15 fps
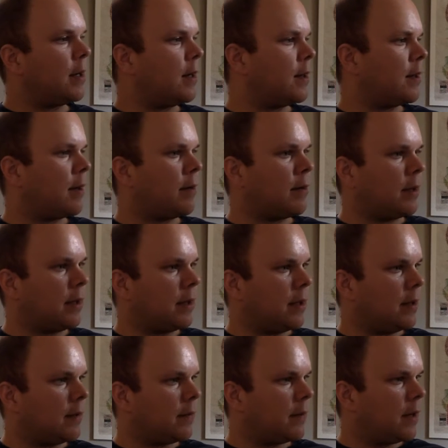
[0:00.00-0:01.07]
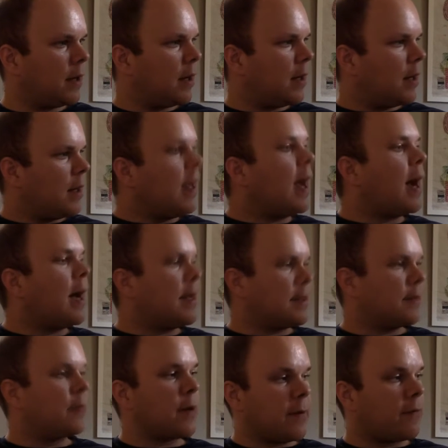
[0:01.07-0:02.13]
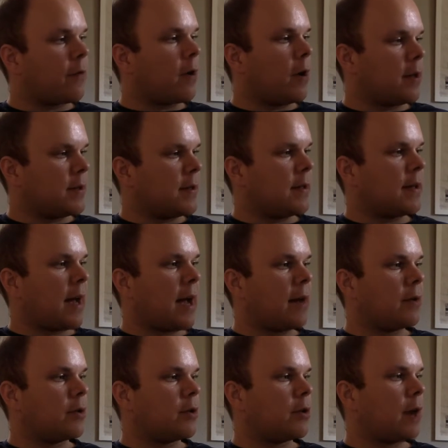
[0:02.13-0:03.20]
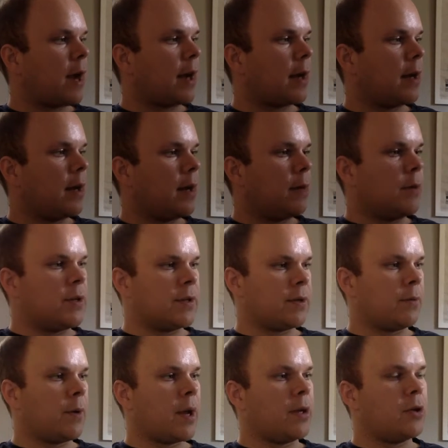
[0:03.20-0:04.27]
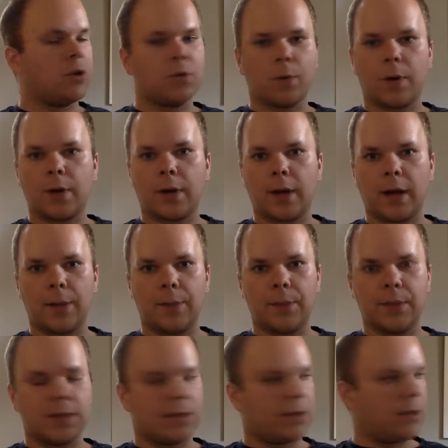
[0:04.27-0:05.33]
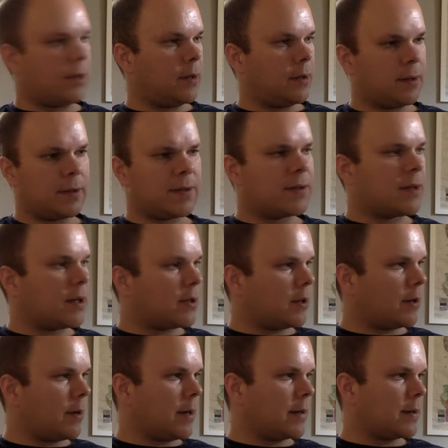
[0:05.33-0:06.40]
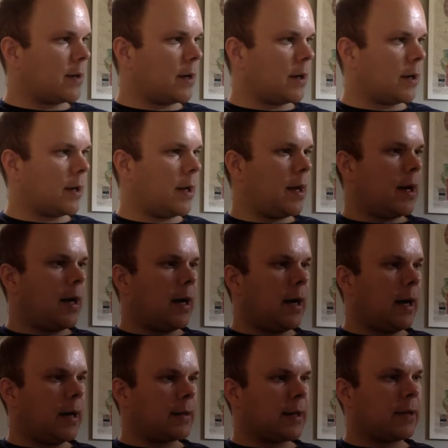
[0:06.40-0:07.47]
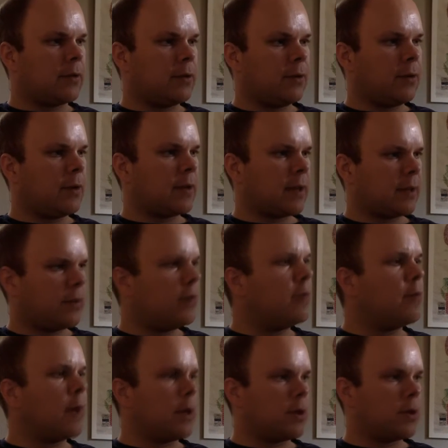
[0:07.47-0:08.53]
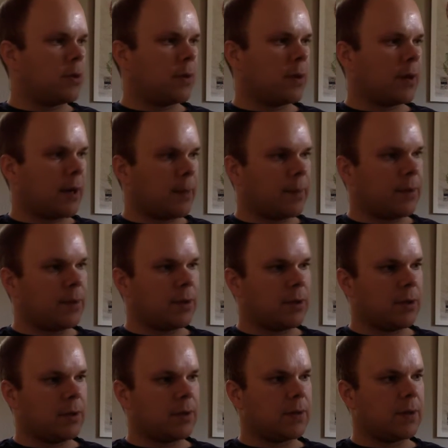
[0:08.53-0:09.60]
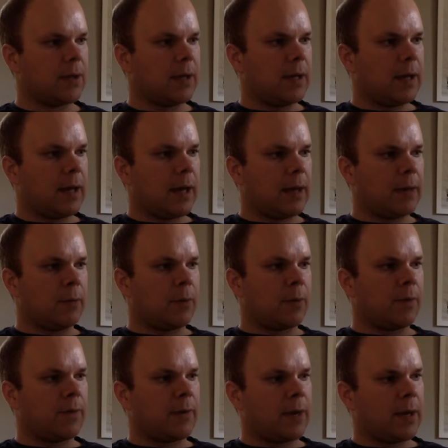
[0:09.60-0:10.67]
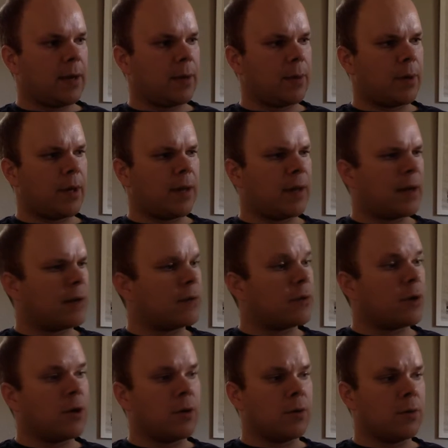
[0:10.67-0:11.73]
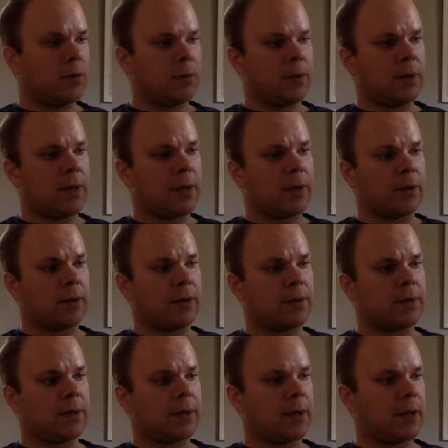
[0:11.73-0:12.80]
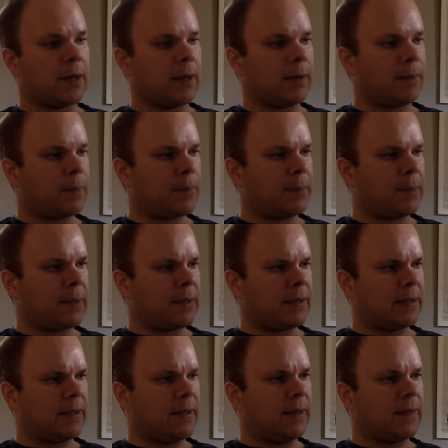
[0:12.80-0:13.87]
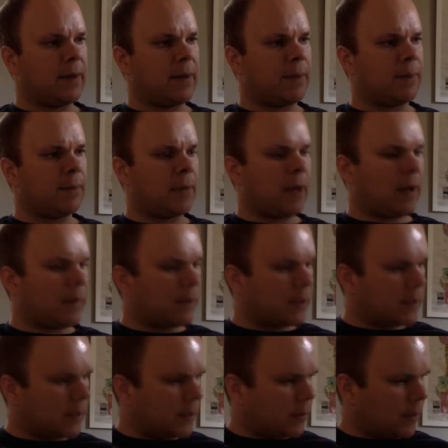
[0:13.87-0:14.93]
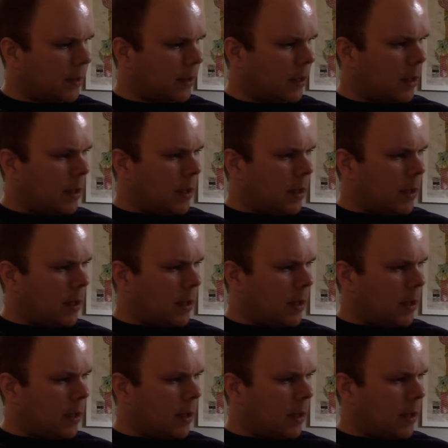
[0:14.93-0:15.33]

here that I really love? Yeah, it's Free for All. It's the title track, which is a Wayne Shorter composition. Such a great song. Uh, it's got two. It's got two Wayne Shorter compositions, and then one Freddie Hubbard, and then I don't know the other. It's uh, Pensativa. I, haven't listened to it.